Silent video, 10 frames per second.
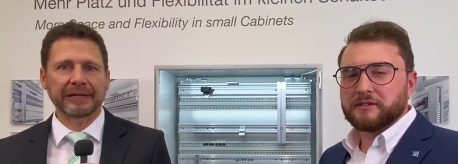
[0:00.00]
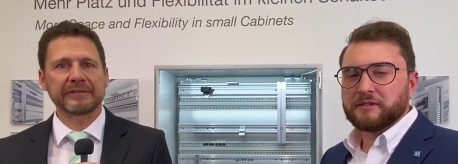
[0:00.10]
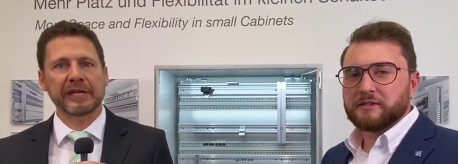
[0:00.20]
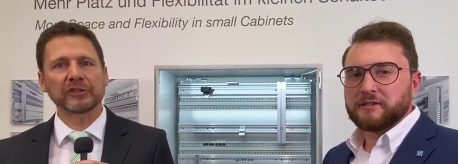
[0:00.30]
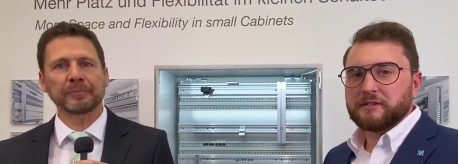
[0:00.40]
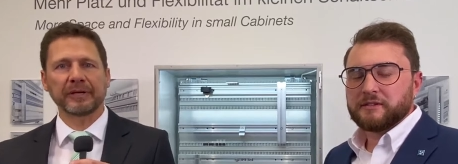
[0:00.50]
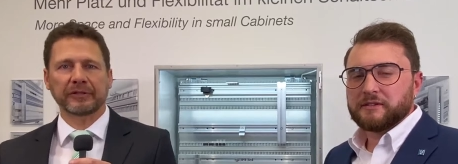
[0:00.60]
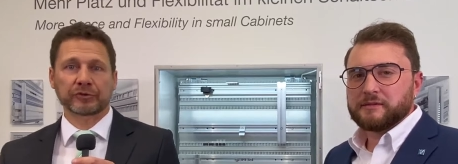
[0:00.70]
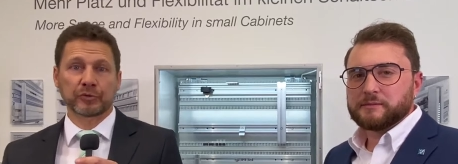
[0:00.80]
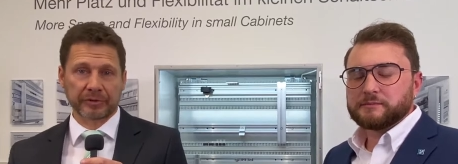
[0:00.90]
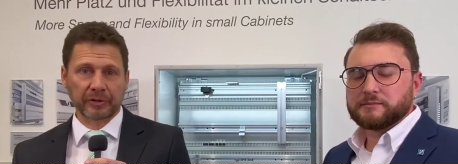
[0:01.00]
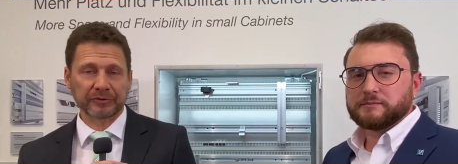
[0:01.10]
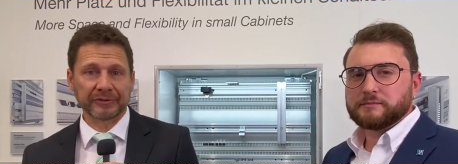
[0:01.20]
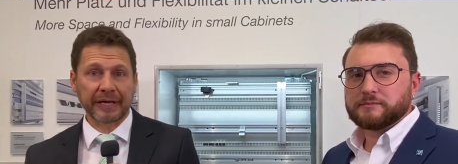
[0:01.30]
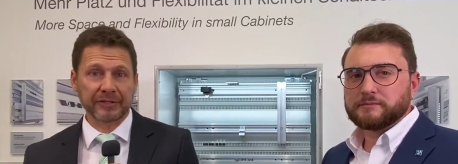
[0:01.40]
Speaker 1: at the SPS
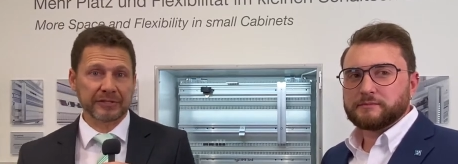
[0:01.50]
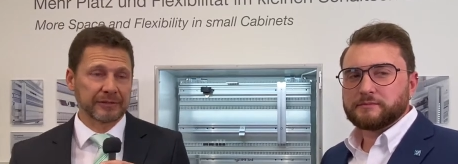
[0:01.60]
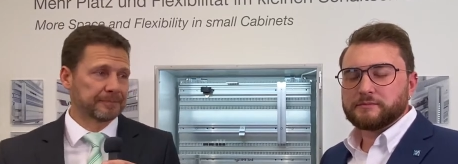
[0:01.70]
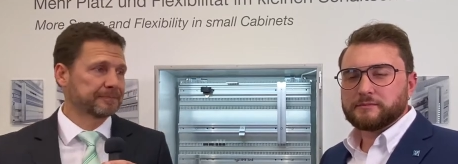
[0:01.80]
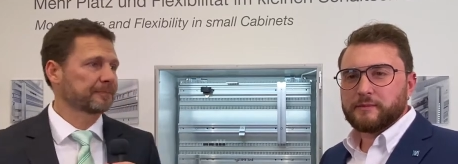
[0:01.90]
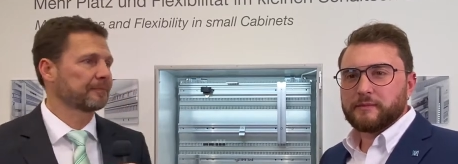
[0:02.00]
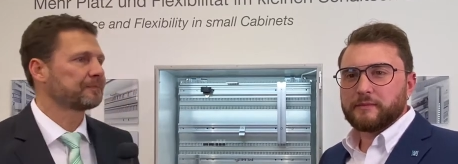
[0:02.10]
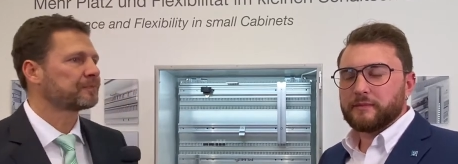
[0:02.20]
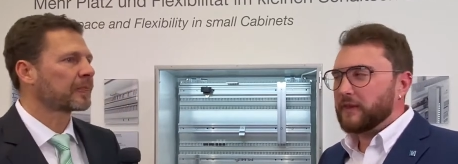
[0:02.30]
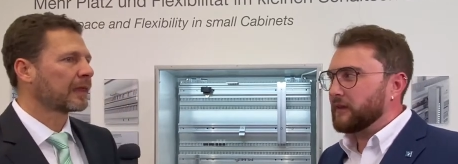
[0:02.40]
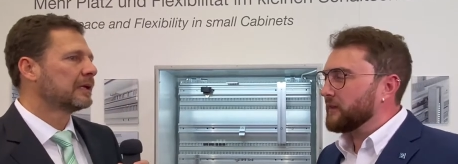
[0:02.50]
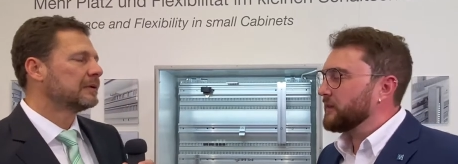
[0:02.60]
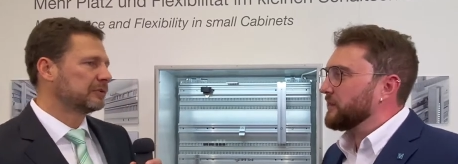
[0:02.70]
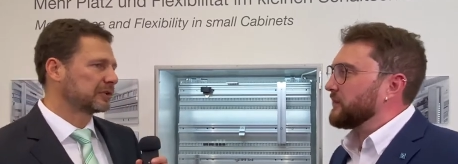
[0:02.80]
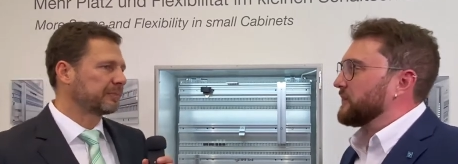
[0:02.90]
2019.
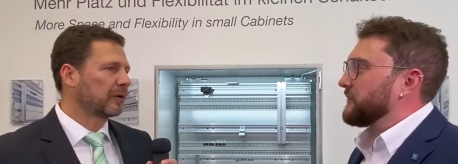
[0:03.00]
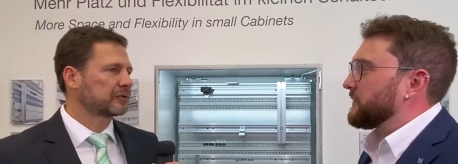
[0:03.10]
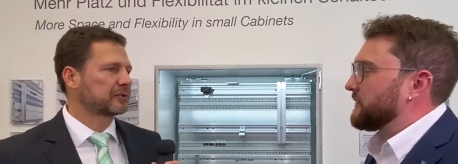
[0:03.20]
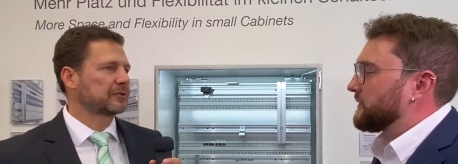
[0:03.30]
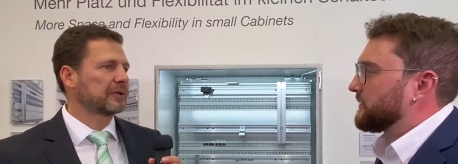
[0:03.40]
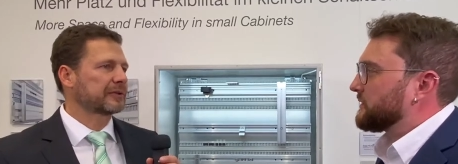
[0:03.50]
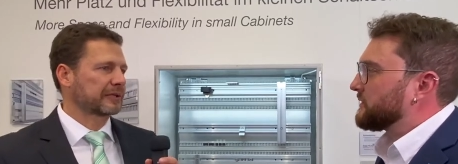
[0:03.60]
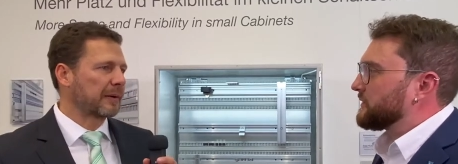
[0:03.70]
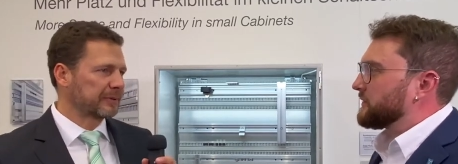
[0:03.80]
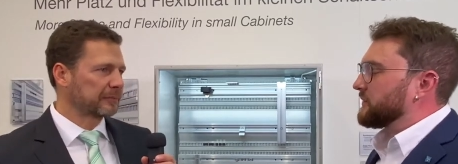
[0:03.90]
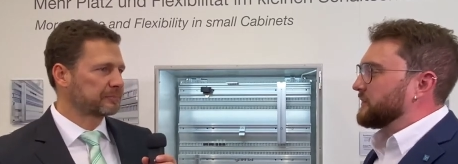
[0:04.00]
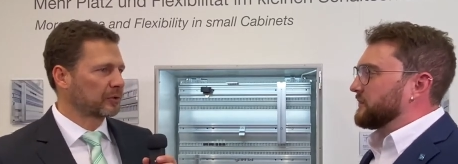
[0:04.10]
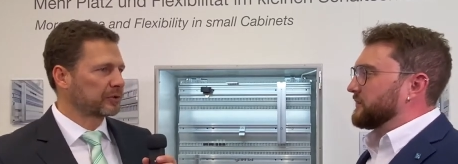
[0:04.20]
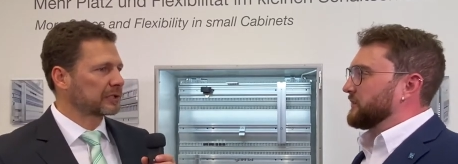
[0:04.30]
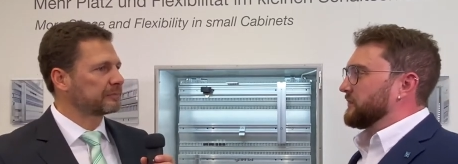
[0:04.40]
Mr. Bautz, you are the Cabinet
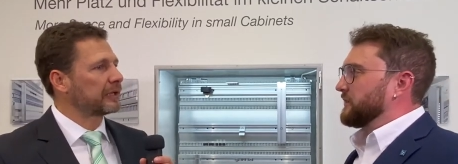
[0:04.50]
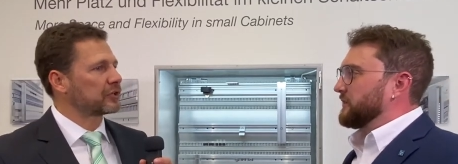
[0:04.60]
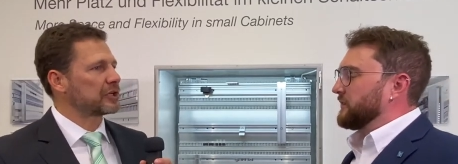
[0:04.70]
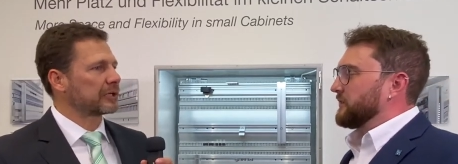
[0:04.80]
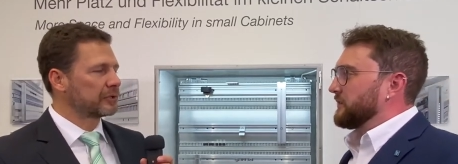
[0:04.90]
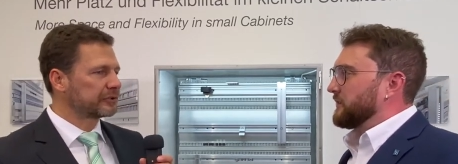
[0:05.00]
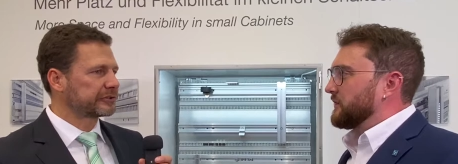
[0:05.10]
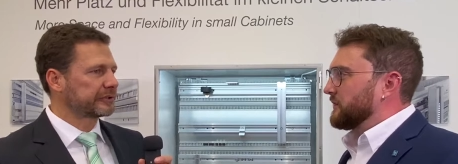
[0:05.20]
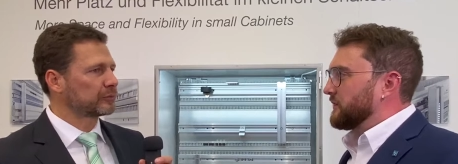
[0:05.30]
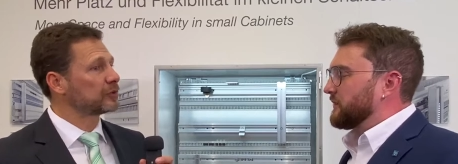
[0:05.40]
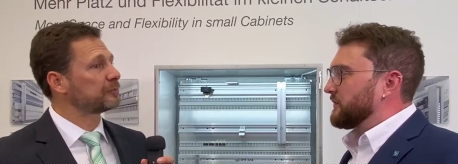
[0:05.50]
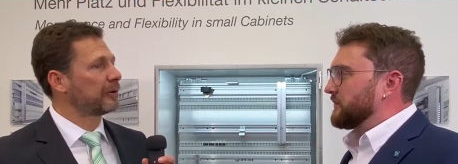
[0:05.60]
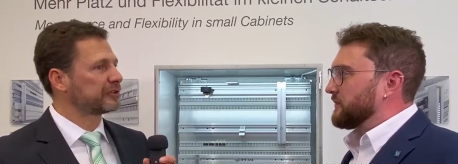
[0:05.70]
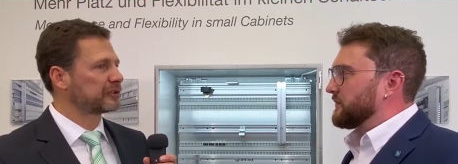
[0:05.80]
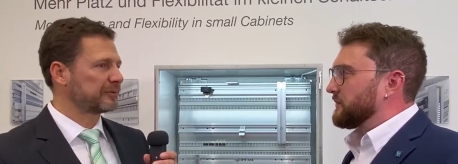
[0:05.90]
Product Manager at Lütze,
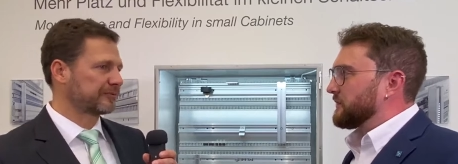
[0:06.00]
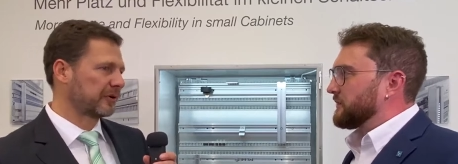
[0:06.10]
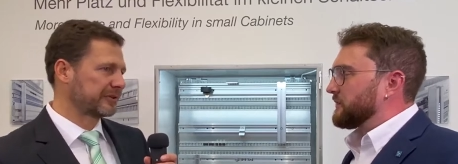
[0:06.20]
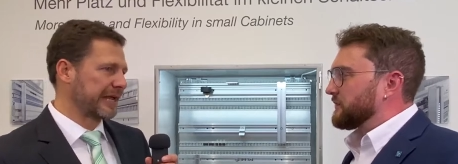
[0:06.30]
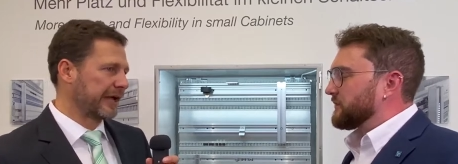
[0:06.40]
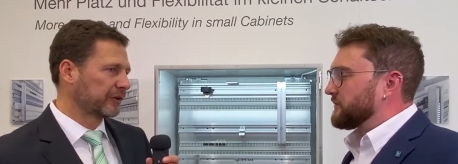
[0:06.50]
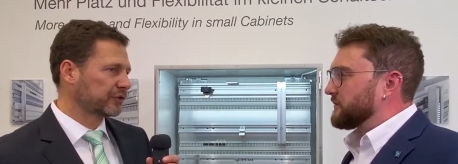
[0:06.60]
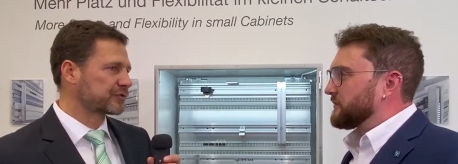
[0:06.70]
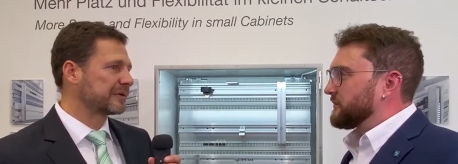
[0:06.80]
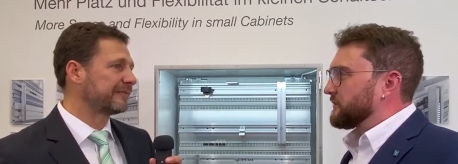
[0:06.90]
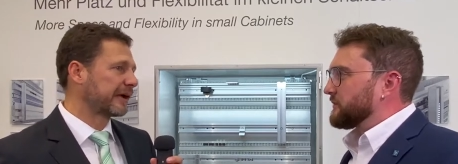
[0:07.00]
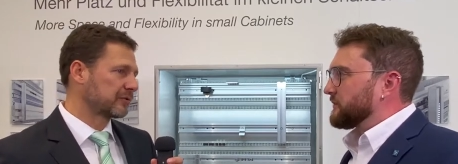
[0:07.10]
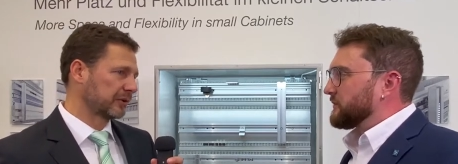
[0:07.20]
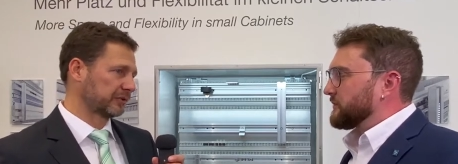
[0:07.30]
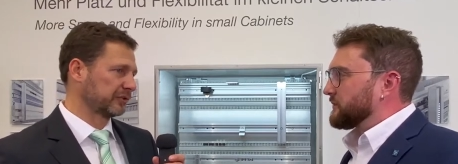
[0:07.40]
responsible for the Airstream
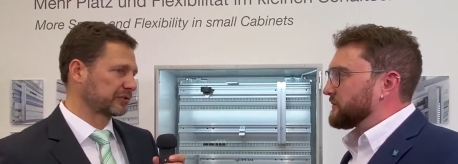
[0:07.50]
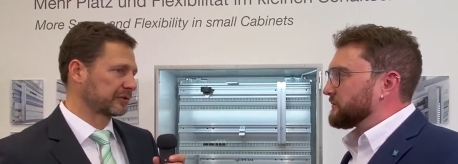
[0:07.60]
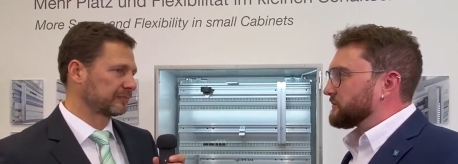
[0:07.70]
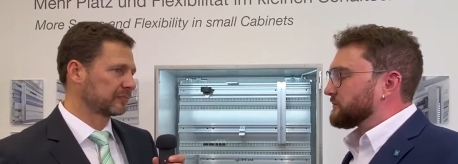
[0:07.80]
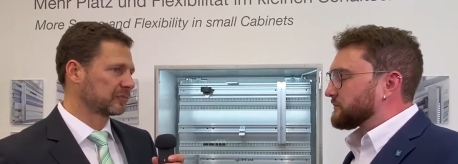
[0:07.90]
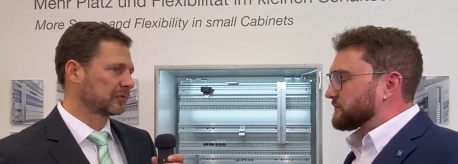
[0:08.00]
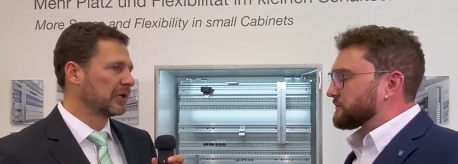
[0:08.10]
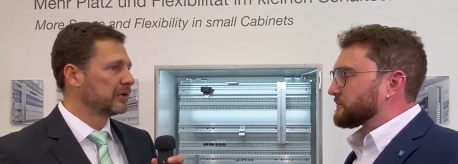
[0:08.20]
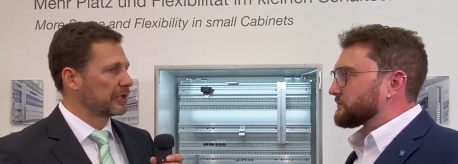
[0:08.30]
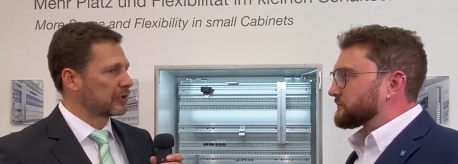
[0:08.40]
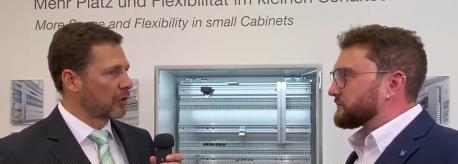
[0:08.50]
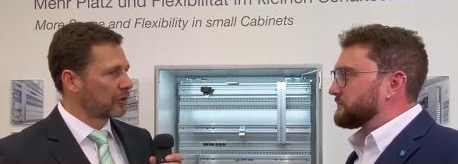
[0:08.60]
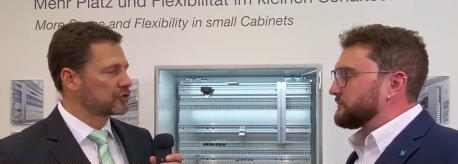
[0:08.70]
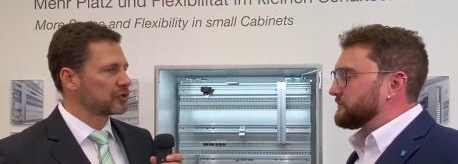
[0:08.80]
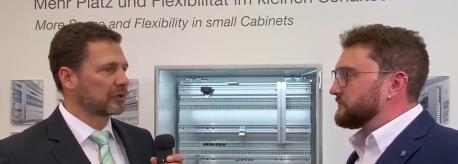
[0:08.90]
wiring system. You are
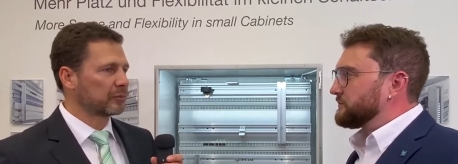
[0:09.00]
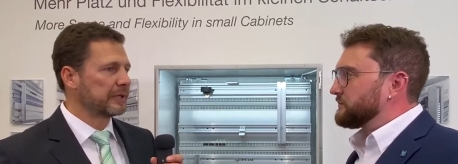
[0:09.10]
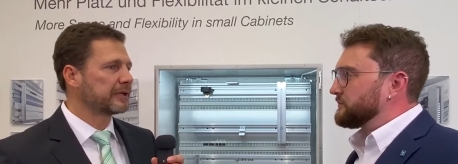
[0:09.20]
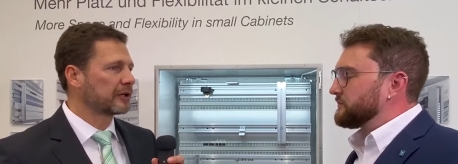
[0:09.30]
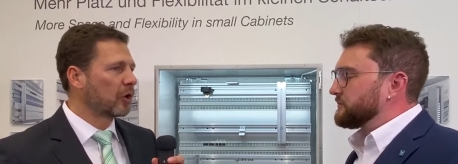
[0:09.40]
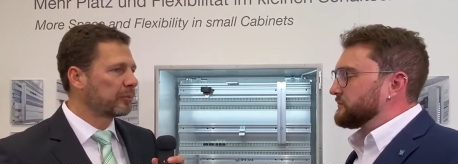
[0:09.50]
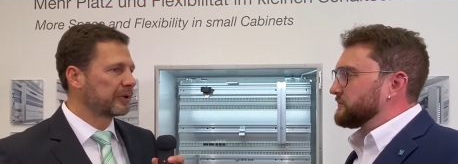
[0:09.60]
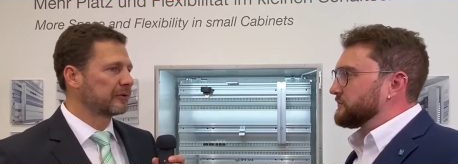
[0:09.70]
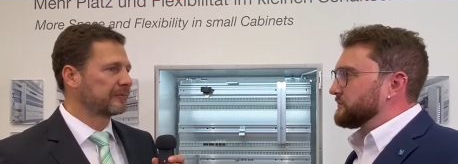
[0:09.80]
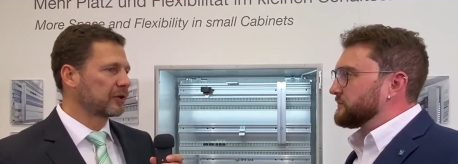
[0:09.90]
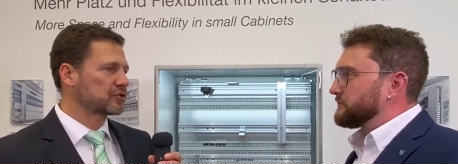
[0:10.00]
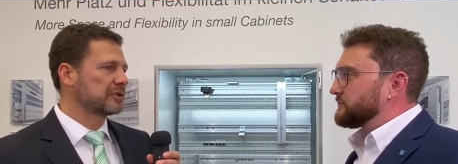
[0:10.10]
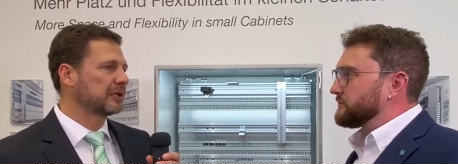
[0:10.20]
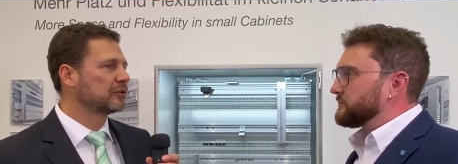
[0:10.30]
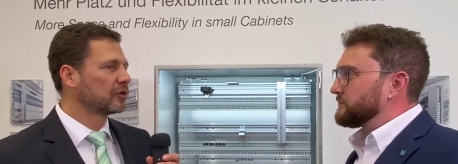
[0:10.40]
launching a real global innovation here in